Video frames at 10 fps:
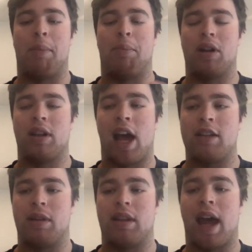
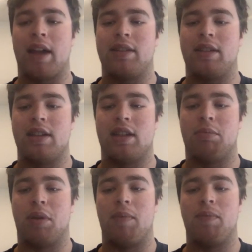upperclassman last season,
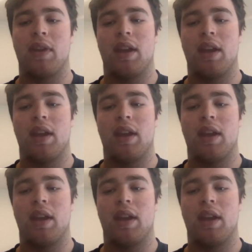but